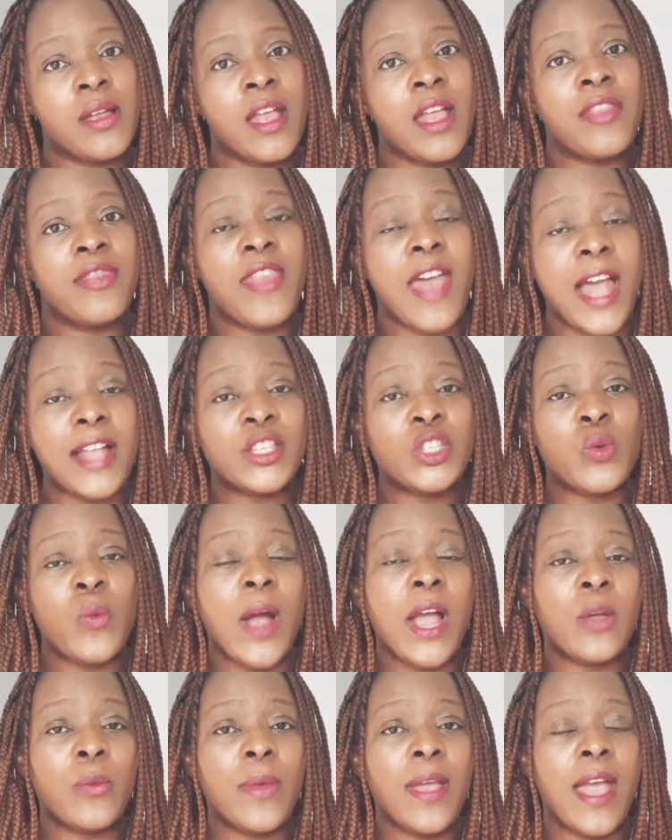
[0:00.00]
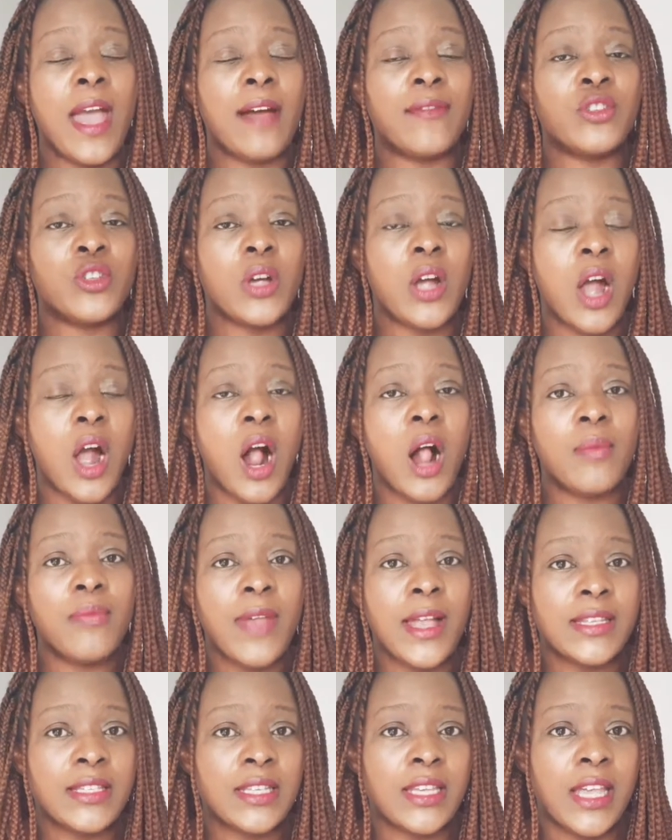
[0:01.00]
That's why we have to calm
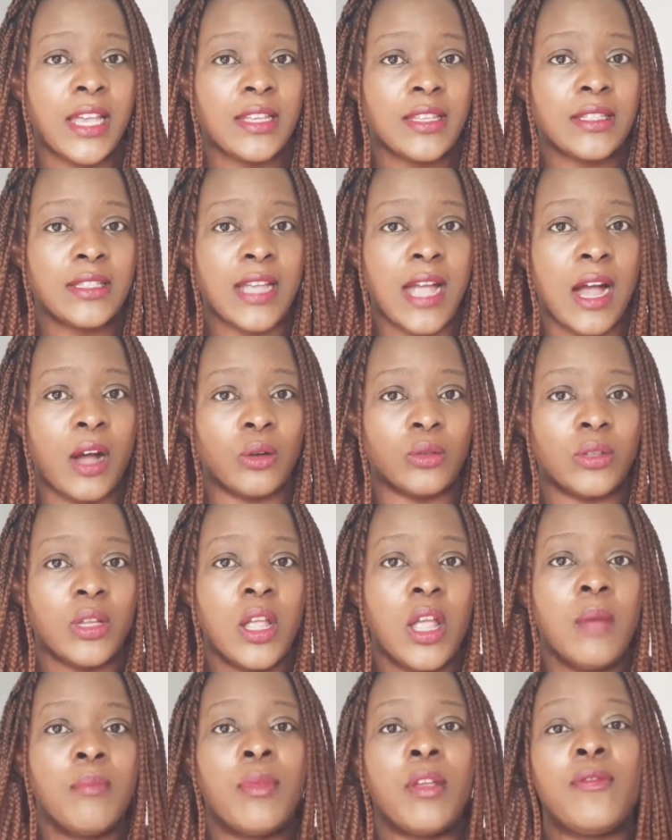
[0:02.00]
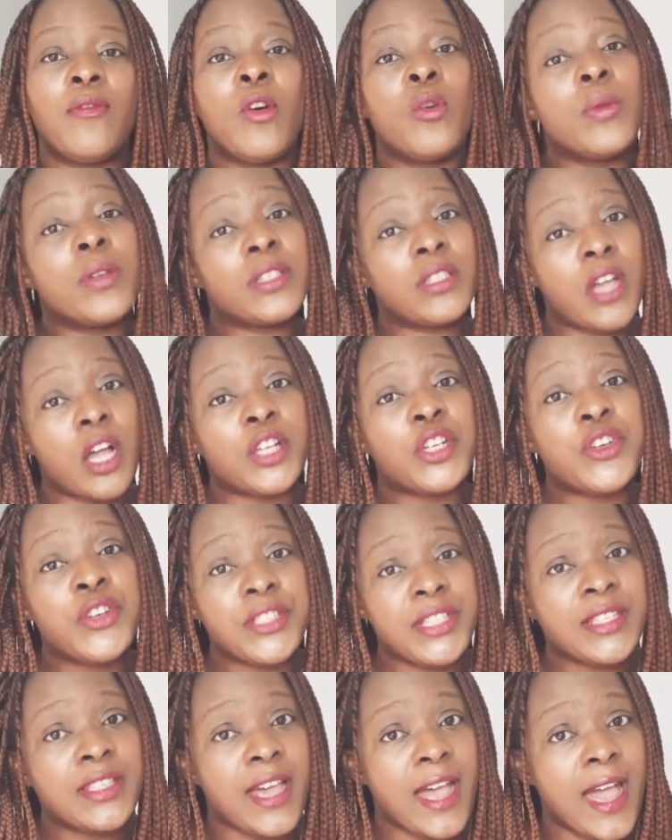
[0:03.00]
that skin down before we start
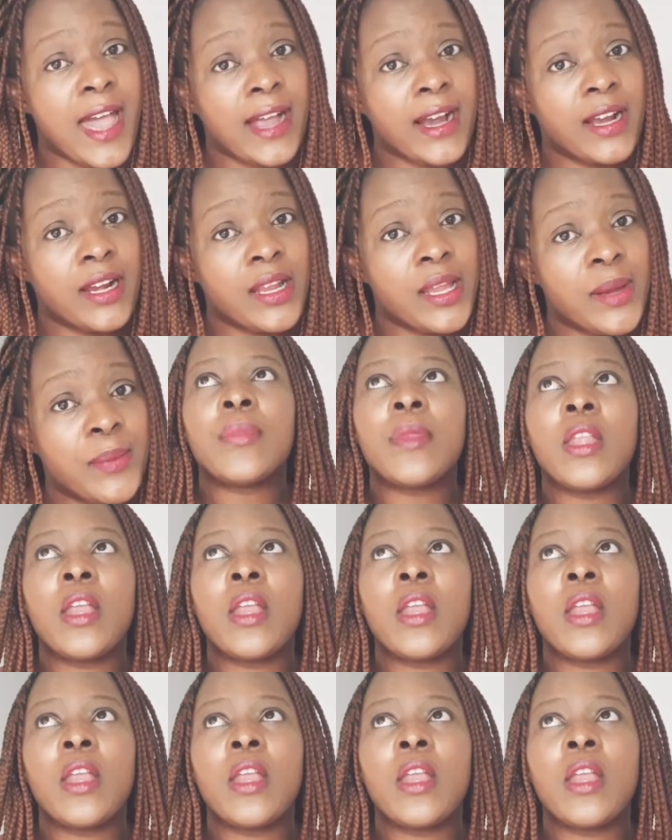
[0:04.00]
treating the acne.